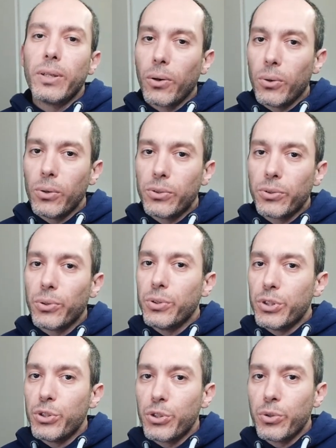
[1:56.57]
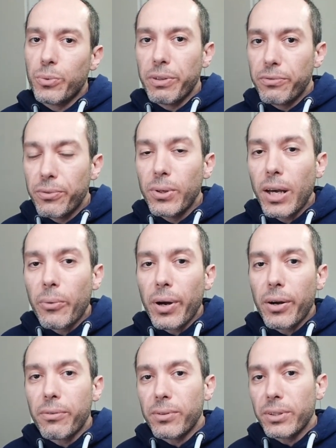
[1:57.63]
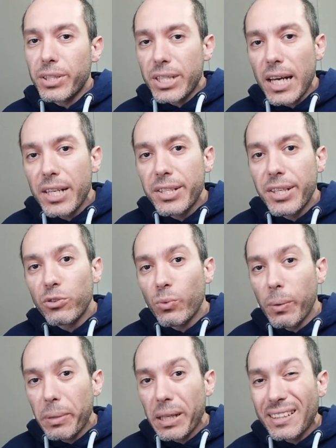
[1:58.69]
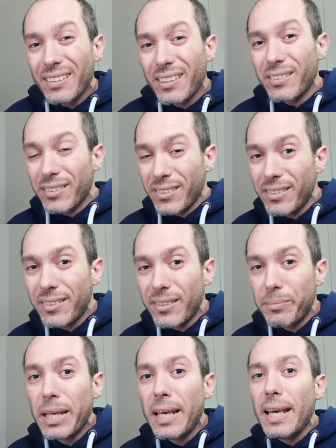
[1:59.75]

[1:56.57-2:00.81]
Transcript: Also, you should be fully aware of all the challenges when building this system